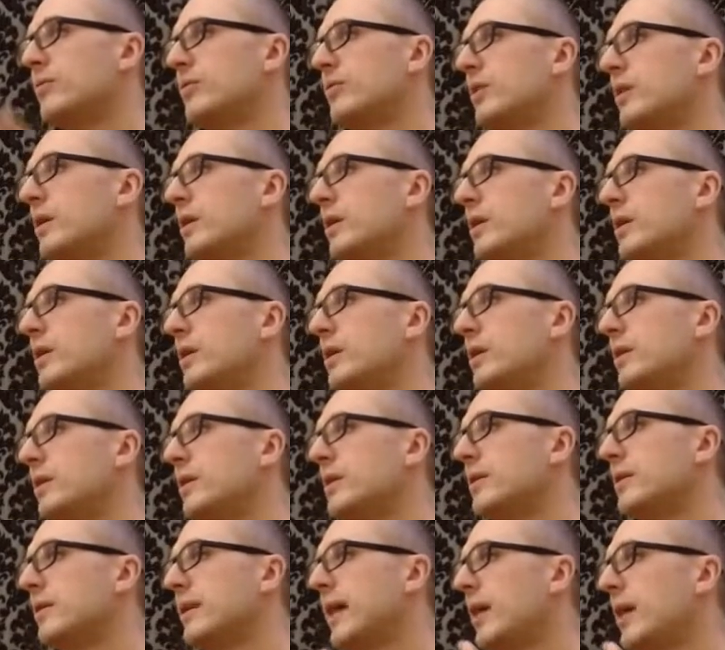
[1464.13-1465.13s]
for,
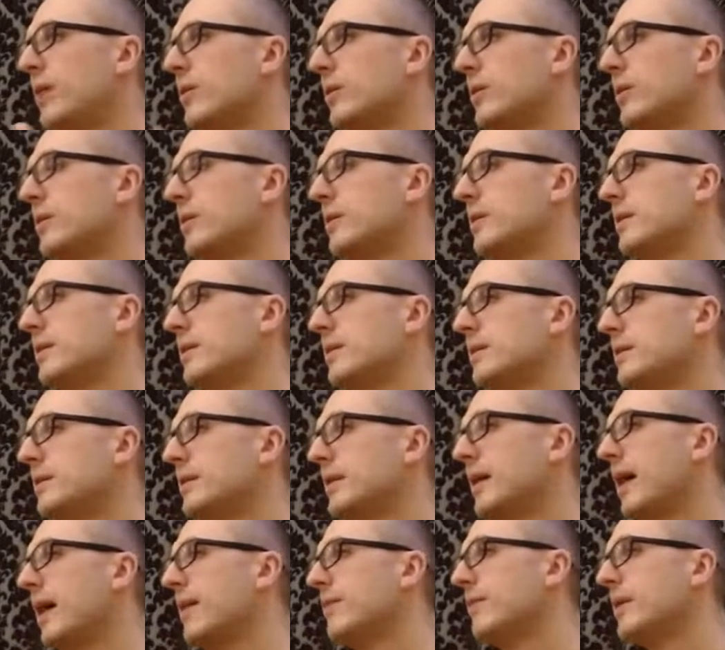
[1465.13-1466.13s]
now it doesn't
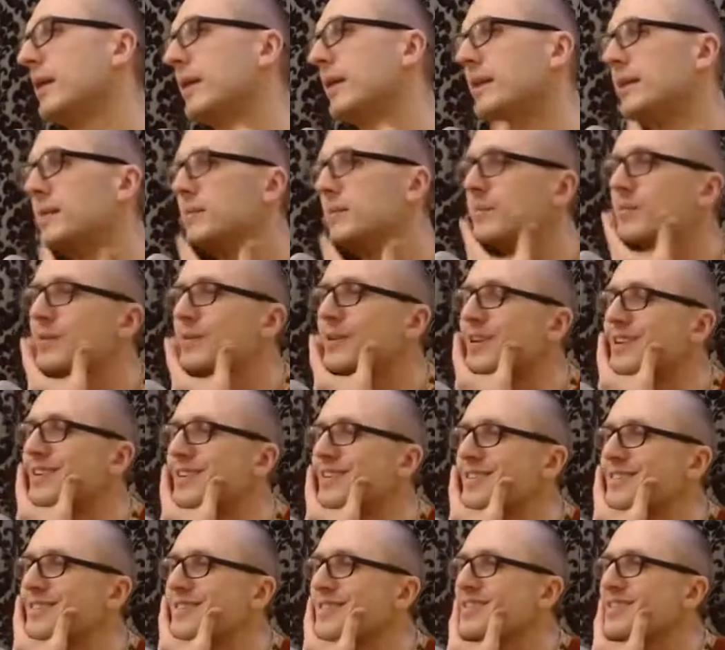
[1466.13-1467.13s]
have any
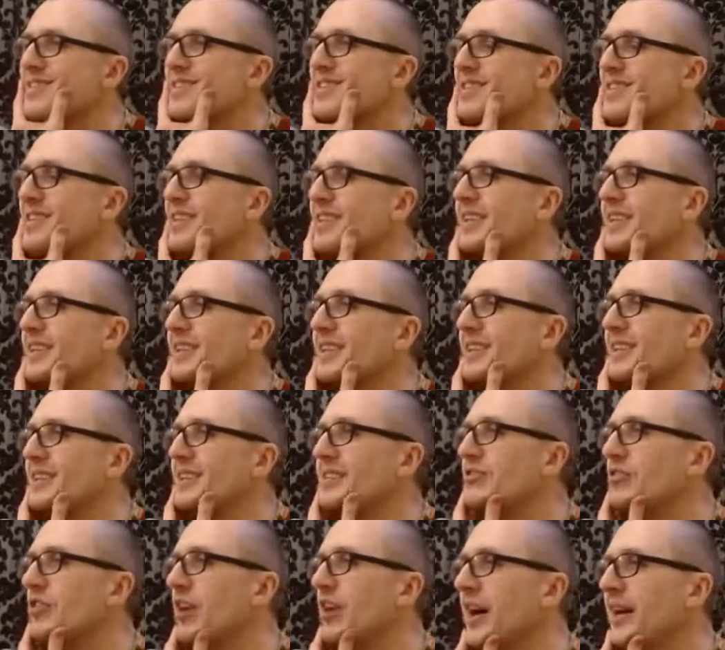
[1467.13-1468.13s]
more
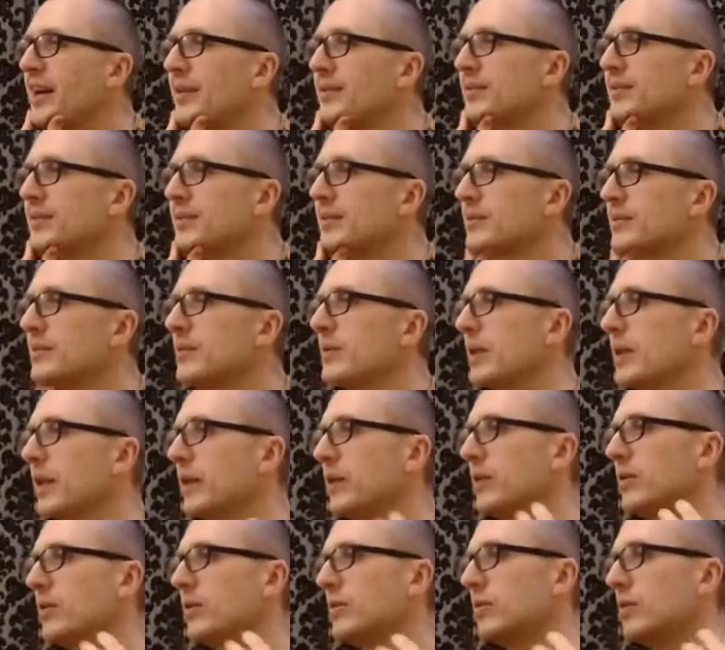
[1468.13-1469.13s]
drive.
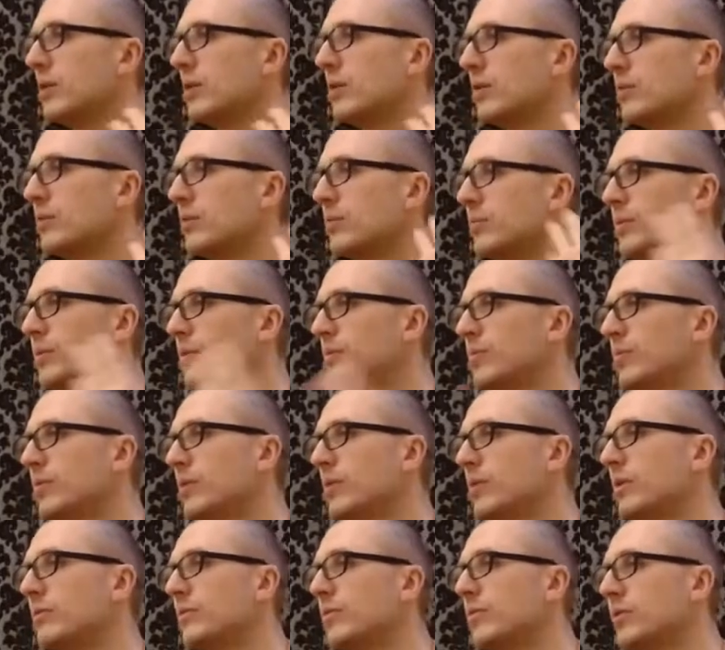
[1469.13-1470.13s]
Like, a lot of people
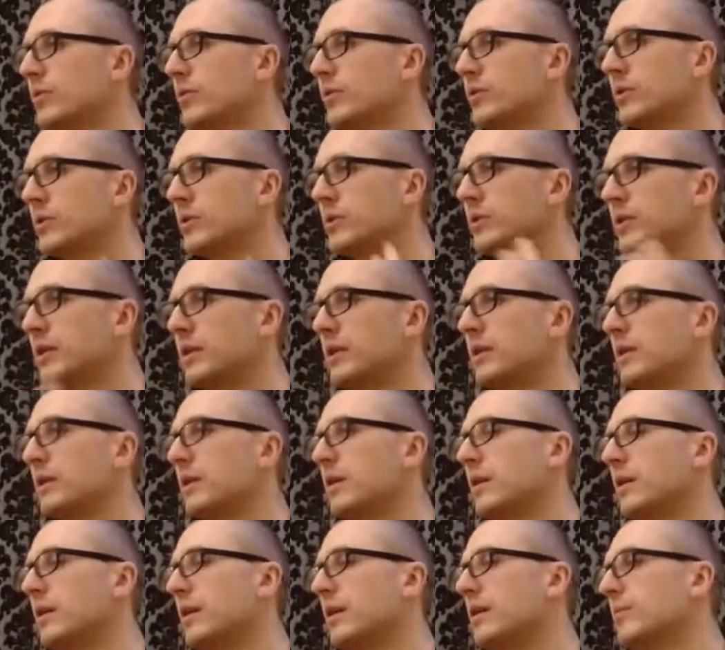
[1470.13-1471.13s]
live for children,
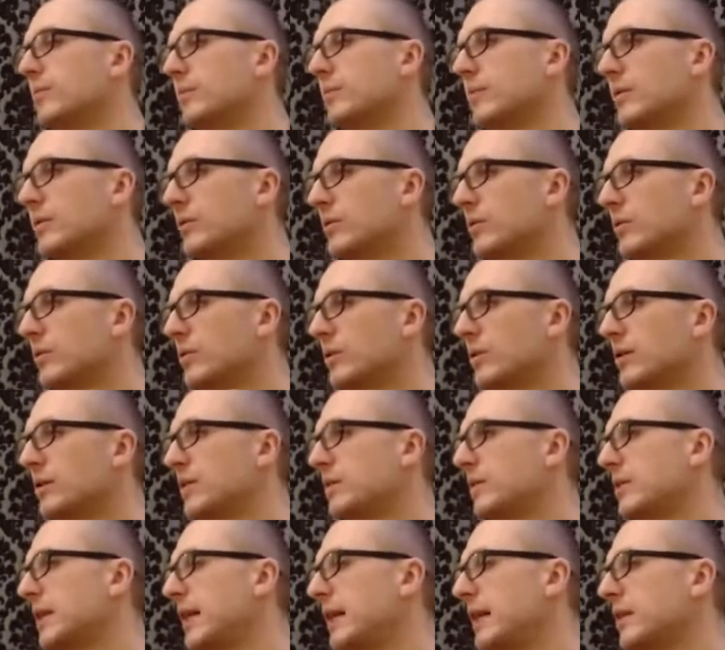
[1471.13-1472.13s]
that, there
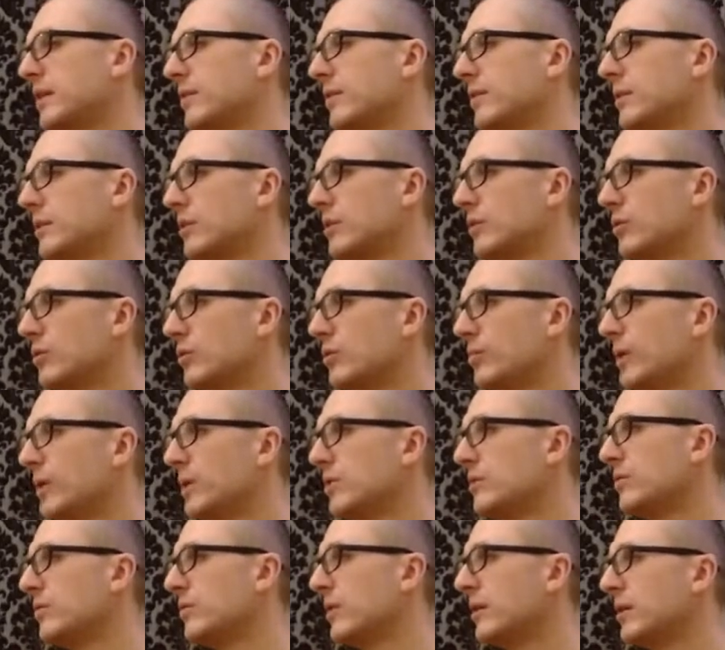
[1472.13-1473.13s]
is not even so
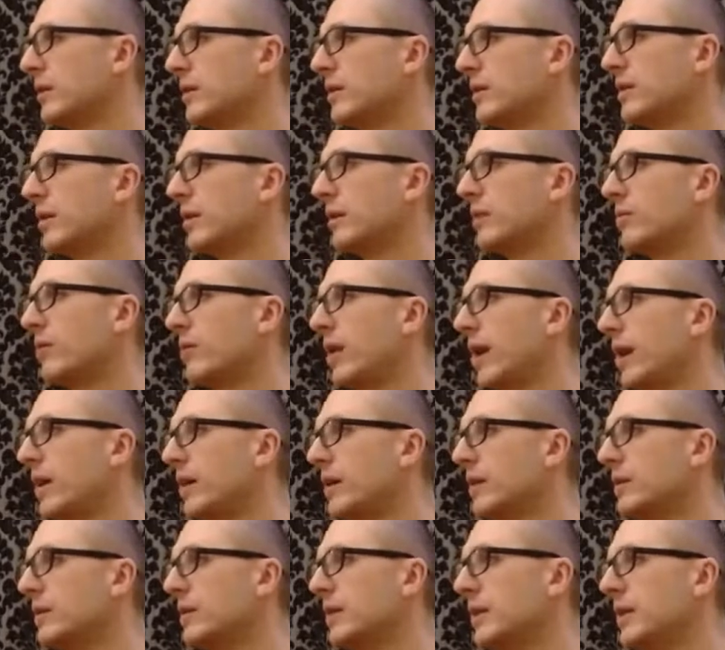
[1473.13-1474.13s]
much thinking
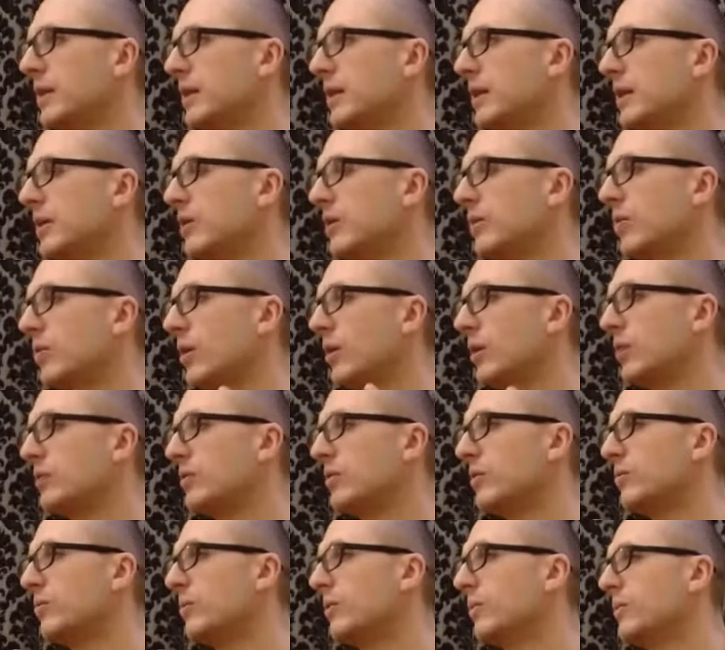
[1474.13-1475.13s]
required. A
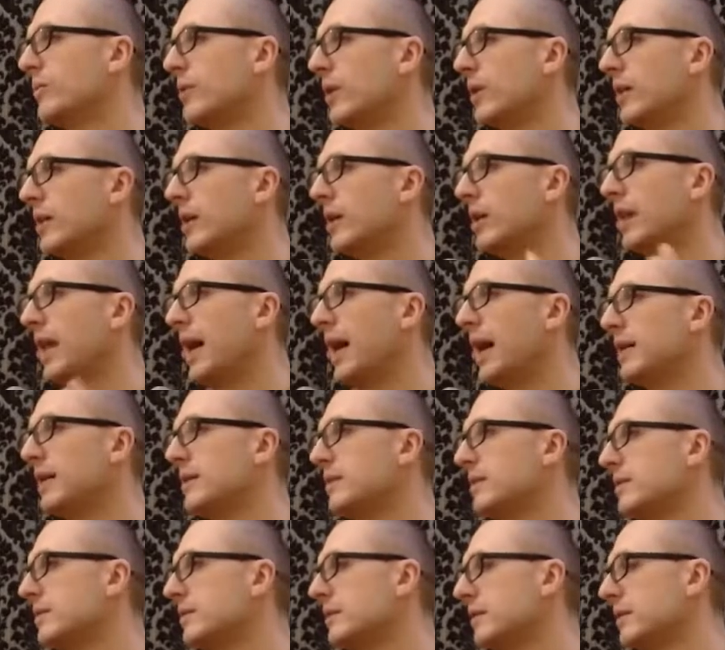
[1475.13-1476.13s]
lot of people
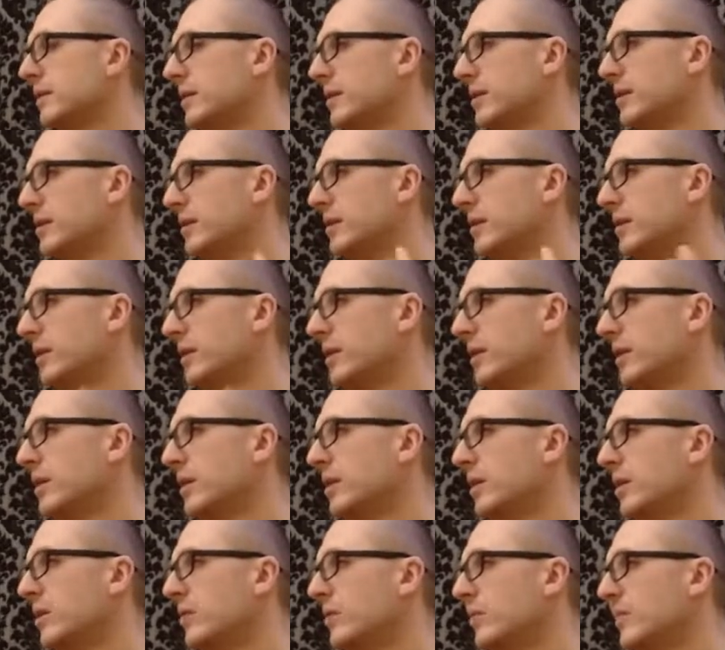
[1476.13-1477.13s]
analyze
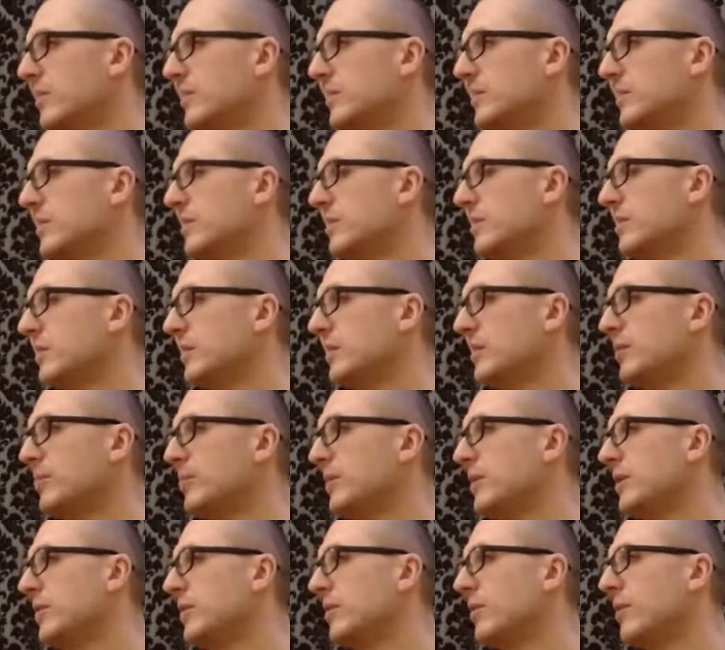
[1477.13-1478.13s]
what is the real
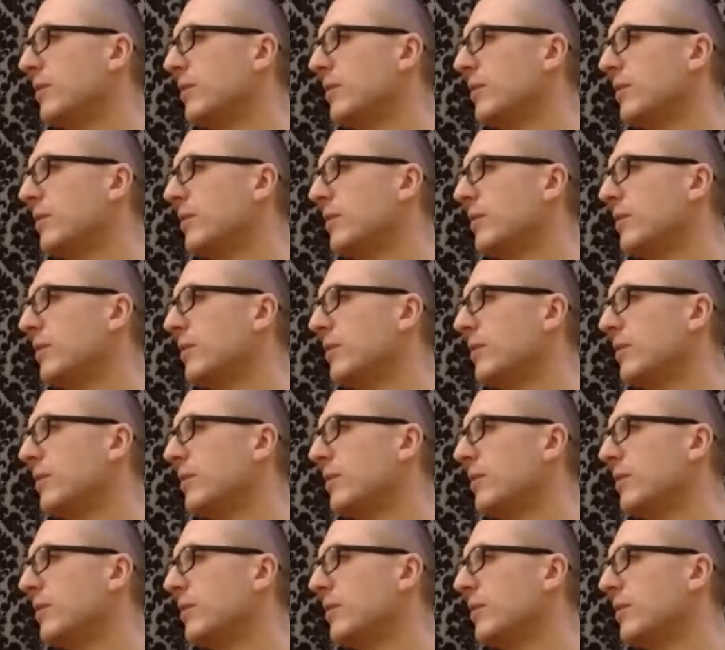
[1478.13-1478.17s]
meaning